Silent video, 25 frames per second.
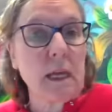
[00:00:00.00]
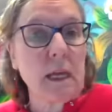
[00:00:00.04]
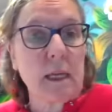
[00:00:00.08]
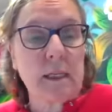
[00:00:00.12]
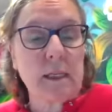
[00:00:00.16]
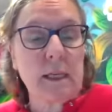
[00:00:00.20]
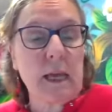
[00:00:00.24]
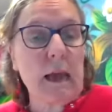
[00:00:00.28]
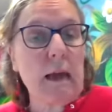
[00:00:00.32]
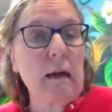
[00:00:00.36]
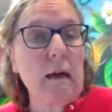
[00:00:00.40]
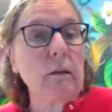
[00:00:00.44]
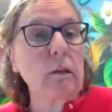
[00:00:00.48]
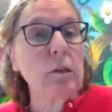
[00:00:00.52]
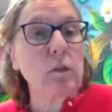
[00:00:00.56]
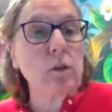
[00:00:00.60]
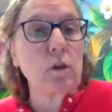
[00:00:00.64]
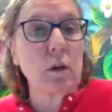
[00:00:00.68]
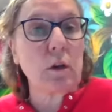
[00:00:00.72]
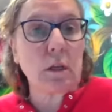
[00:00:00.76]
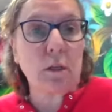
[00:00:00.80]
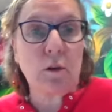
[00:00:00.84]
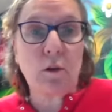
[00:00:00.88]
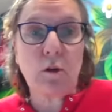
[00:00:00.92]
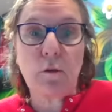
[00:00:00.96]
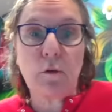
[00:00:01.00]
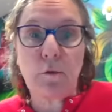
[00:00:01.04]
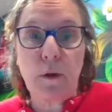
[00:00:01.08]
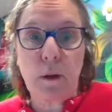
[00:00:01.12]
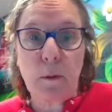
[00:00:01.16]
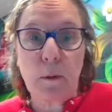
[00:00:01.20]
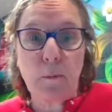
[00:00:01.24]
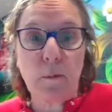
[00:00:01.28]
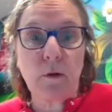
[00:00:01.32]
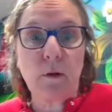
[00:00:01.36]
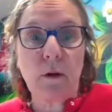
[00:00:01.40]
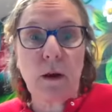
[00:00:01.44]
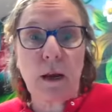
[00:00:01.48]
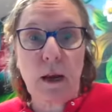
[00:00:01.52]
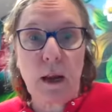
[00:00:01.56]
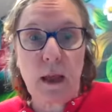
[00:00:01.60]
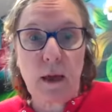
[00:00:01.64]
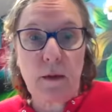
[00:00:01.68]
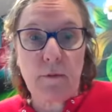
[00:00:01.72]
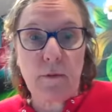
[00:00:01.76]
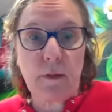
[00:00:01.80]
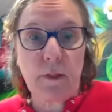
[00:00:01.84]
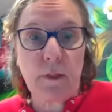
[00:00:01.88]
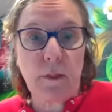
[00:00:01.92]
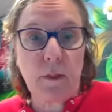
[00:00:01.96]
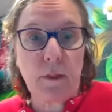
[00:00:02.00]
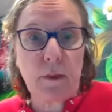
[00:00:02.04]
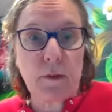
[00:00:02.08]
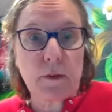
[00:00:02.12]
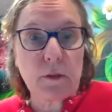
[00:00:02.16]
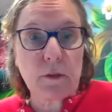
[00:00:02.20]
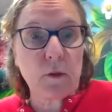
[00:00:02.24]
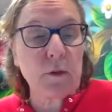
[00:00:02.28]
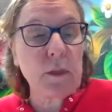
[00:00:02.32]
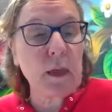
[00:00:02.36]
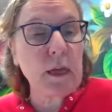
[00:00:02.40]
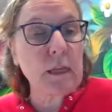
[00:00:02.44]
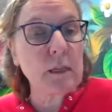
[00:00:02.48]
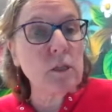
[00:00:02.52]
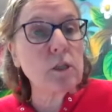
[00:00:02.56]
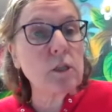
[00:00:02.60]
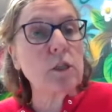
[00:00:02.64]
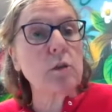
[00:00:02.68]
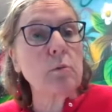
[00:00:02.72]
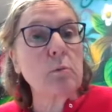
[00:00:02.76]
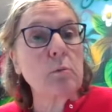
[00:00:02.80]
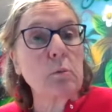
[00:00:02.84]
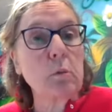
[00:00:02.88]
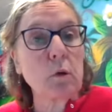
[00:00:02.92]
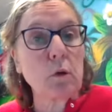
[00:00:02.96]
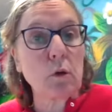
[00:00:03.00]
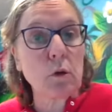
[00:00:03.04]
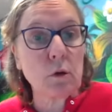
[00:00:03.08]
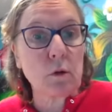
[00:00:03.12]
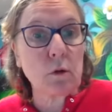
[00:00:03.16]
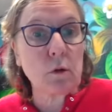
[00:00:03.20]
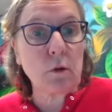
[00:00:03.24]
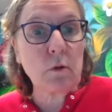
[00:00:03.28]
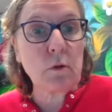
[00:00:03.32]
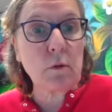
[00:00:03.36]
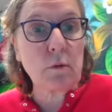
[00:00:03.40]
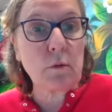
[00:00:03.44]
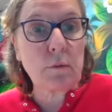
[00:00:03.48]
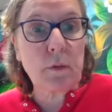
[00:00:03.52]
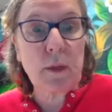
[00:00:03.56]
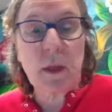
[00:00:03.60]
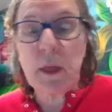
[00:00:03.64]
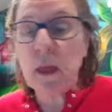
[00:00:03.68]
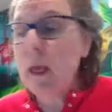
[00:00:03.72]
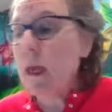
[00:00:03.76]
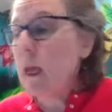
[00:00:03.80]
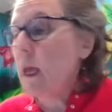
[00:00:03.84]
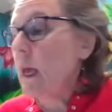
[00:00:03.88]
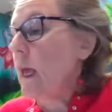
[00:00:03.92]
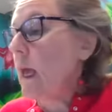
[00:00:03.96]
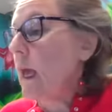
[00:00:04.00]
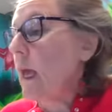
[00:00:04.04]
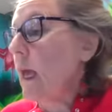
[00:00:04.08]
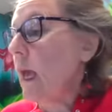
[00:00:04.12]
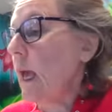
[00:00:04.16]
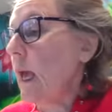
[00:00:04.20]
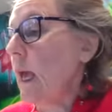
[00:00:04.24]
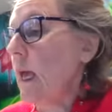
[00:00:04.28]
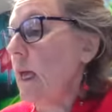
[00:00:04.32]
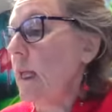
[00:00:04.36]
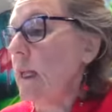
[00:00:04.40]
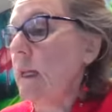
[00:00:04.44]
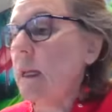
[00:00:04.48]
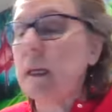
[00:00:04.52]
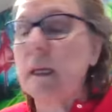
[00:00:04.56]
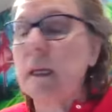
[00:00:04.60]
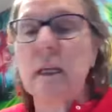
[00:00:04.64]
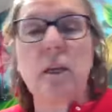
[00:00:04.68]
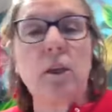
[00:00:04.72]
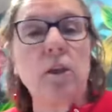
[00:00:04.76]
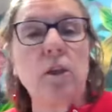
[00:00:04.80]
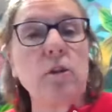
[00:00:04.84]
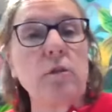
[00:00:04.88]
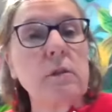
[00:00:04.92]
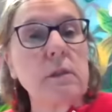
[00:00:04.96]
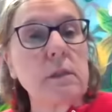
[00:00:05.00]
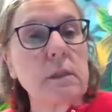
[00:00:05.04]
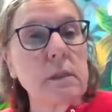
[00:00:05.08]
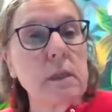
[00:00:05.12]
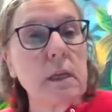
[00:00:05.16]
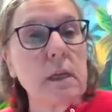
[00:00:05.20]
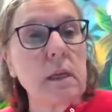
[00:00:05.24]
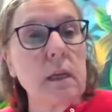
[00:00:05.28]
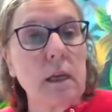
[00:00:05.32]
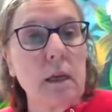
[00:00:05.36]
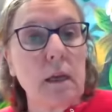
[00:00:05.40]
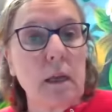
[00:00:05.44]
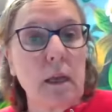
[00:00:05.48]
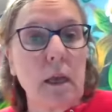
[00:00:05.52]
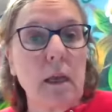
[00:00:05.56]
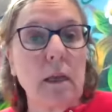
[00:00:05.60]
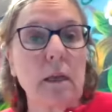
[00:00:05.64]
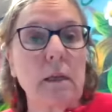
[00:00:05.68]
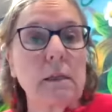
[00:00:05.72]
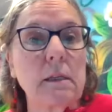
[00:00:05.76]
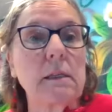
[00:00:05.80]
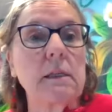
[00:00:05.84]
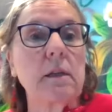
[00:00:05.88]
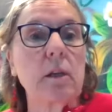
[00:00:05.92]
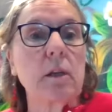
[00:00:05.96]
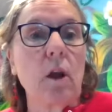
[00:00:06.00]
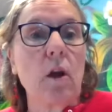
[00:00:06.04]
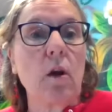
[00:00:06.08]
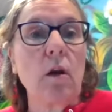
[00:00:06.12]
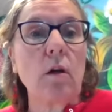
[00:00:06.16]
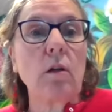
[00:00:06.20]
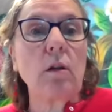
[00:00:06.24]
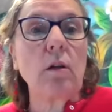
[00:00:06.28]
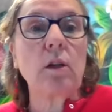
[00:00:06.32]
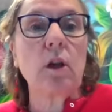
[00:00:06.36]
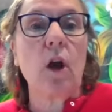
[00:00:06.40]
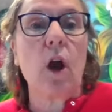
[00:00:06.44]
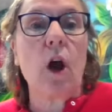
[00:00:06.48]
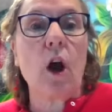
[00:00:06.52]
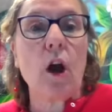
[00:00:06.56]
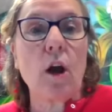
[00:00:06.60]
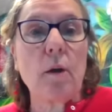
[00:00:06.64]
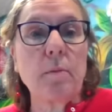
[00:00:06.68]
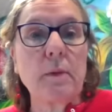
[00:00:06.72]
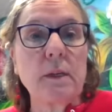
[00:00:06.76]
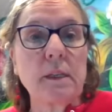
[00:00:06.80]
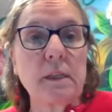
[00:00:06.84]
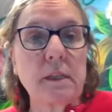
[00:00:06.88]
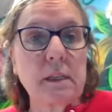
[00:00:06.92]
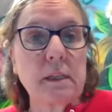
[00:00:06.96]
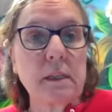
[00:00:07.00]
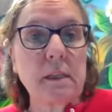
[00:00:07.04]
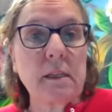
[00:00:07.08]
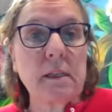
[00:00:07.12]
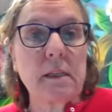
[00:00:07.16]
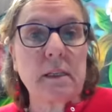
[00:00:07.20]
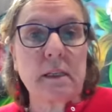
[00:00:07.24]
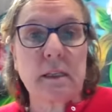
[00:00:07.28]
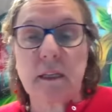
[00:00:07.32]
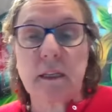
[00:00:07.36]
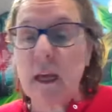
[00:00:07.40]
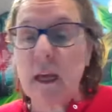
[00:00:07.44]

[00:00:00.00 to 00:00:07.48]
Day is held on November 11th. So that's tomorrow. And it is called Armistice